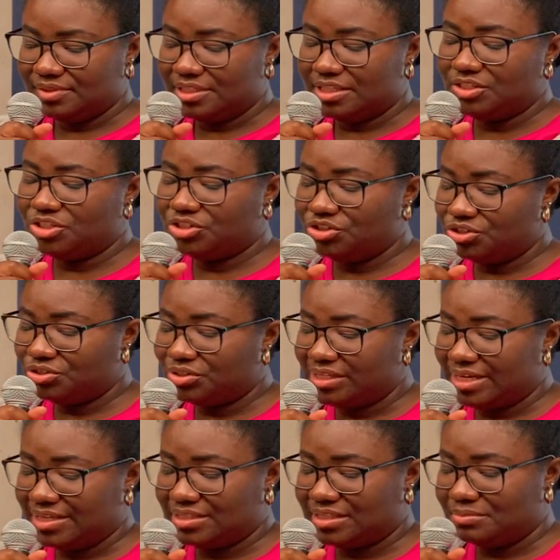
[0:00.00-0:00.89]
In the New
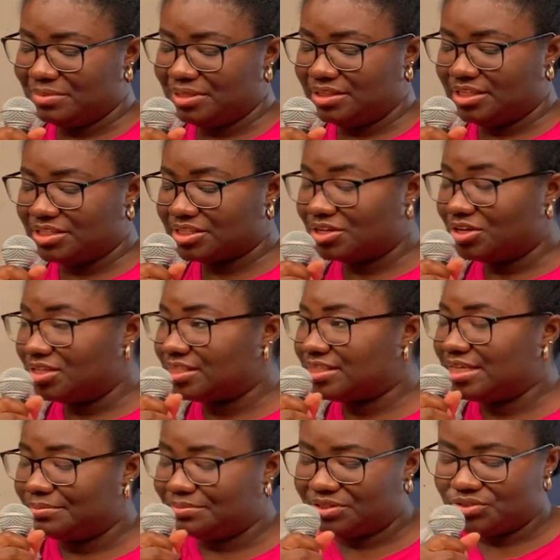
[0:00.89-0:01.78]
Testament, this
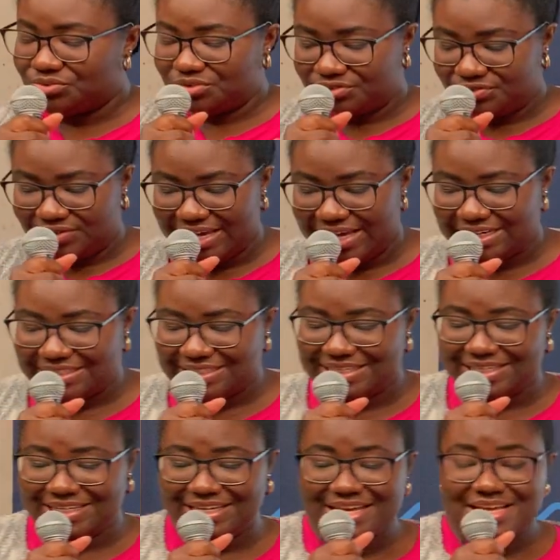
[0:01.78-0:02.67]
concept is
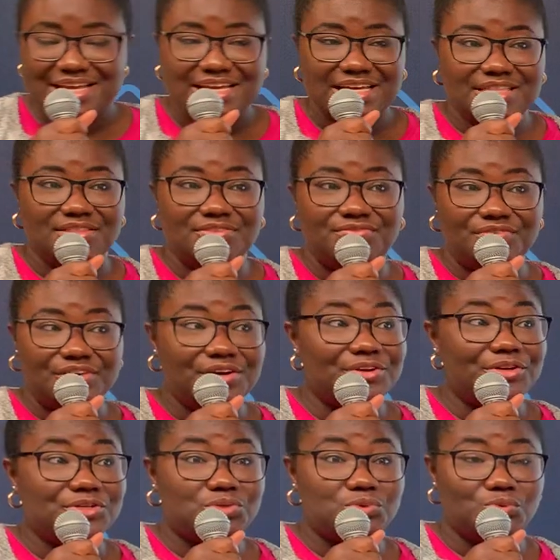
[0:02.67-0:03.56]
reflected in the
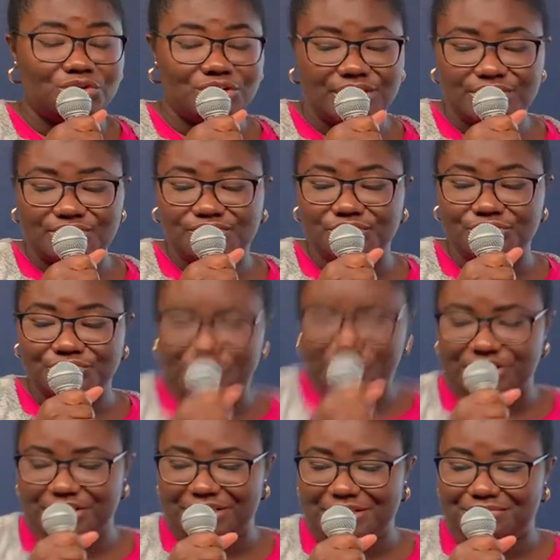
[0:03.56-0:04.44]
various words for
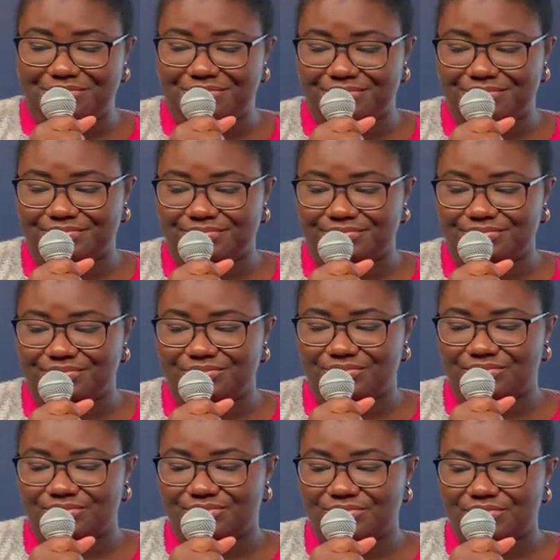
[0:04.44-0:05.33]
redeem.
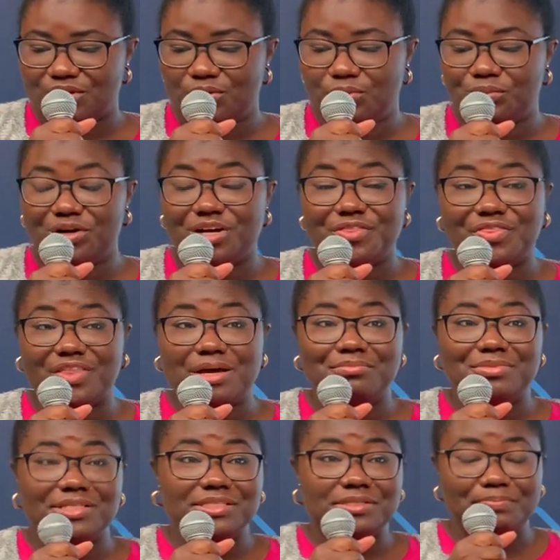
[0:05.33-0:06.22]
A word
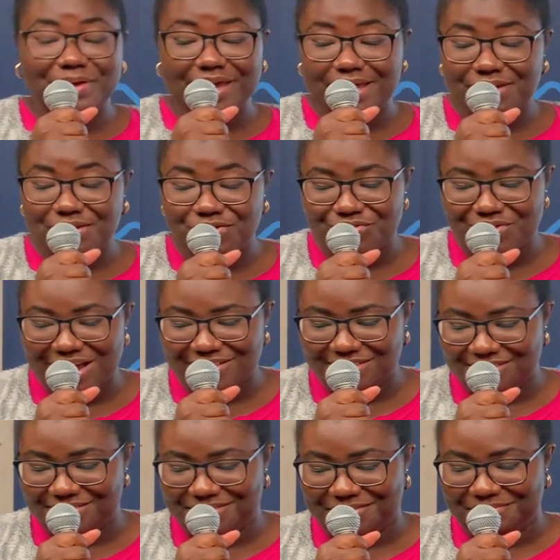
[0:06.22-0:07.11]
that means paying a
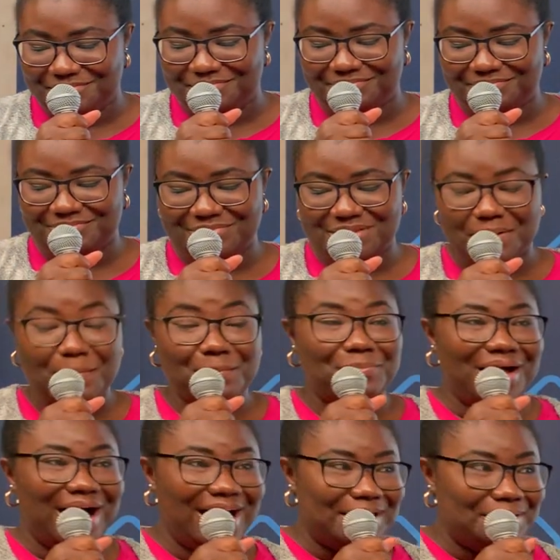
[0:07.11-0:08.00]
ransom,
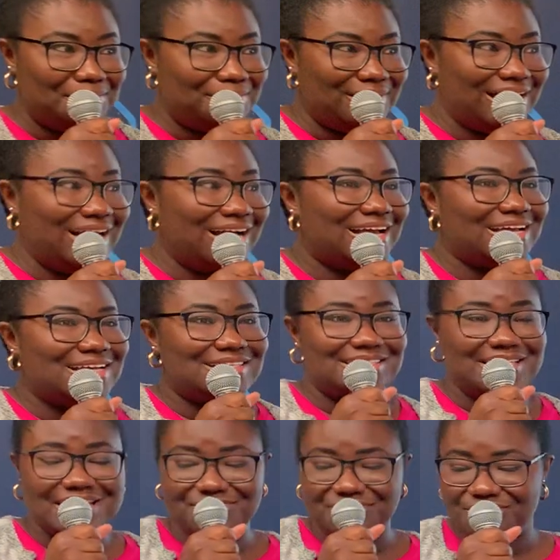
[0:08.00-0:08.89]
buying back,
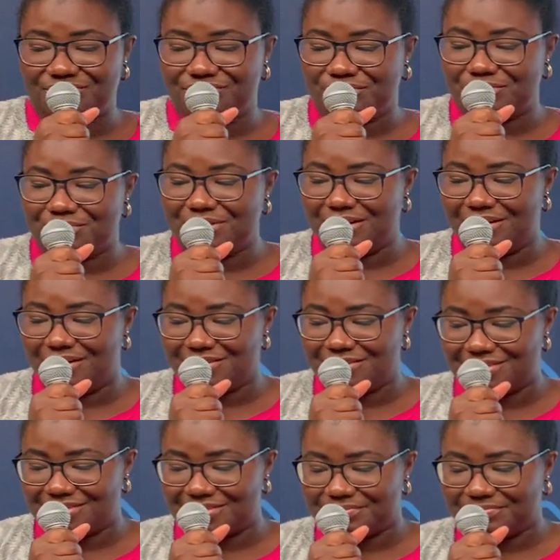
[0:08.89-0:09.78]
saving from a
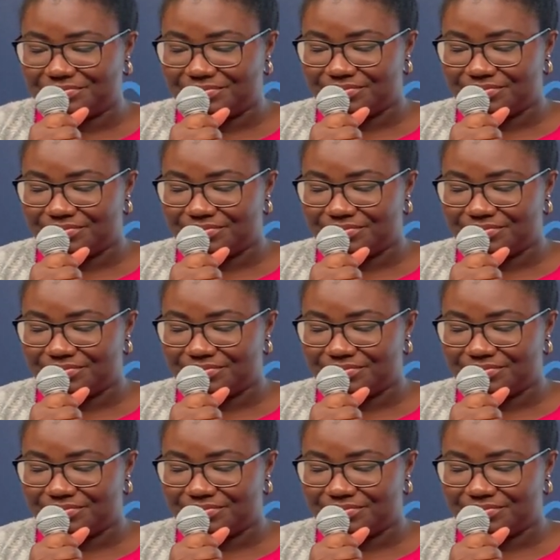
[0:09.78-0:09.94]
loss.